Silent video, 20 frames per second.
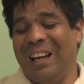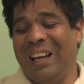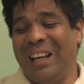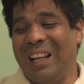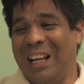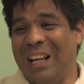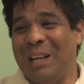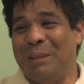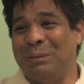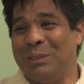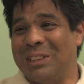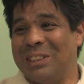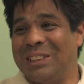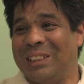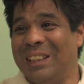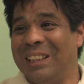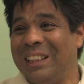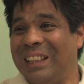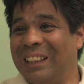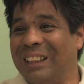And I'm just
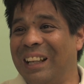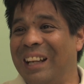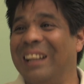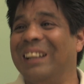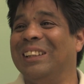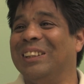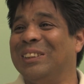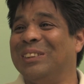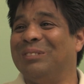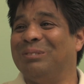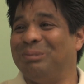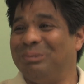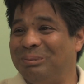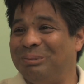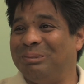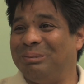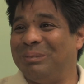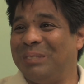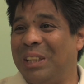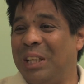thinking, like,
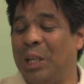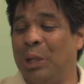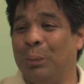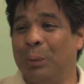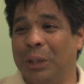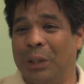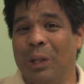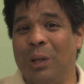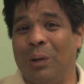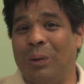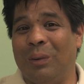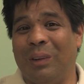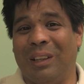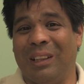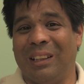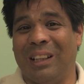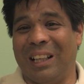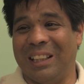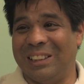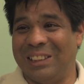here we go.
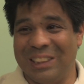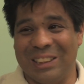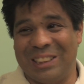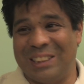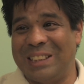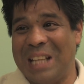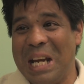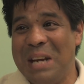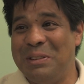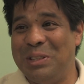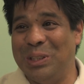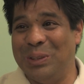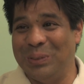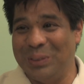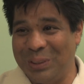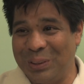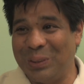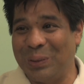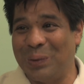I just saved you, and you're